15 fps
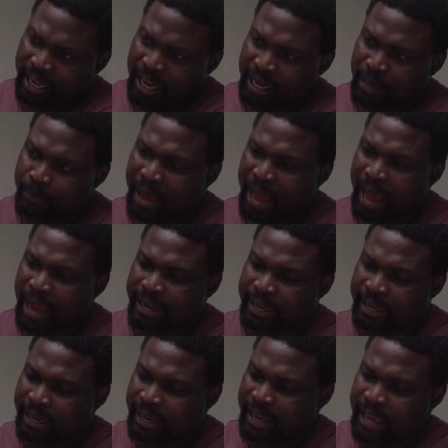at the
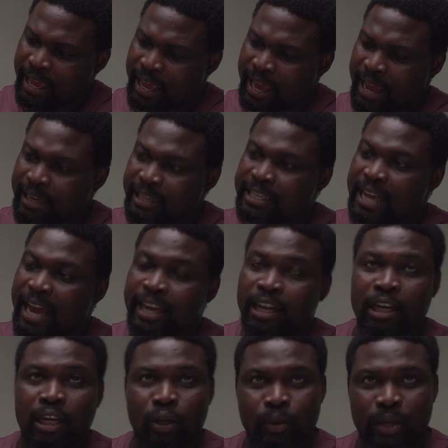back. and these are
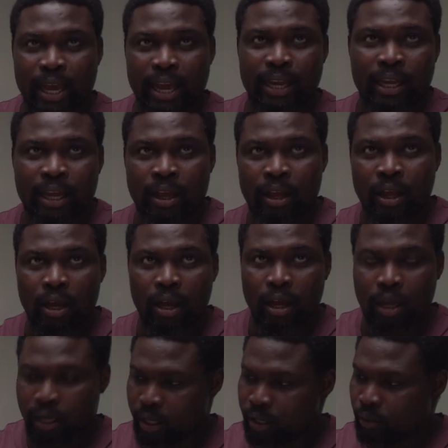included
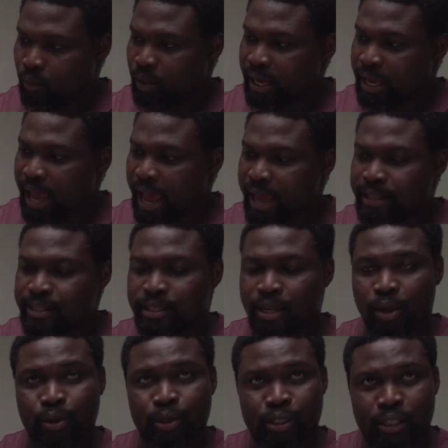with the case,
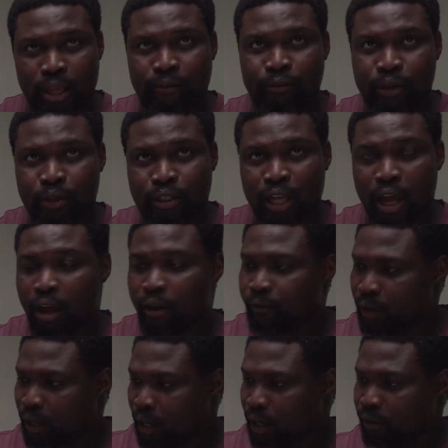so you save yourself
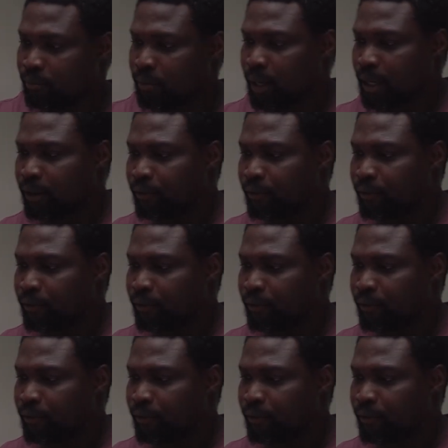a lot of money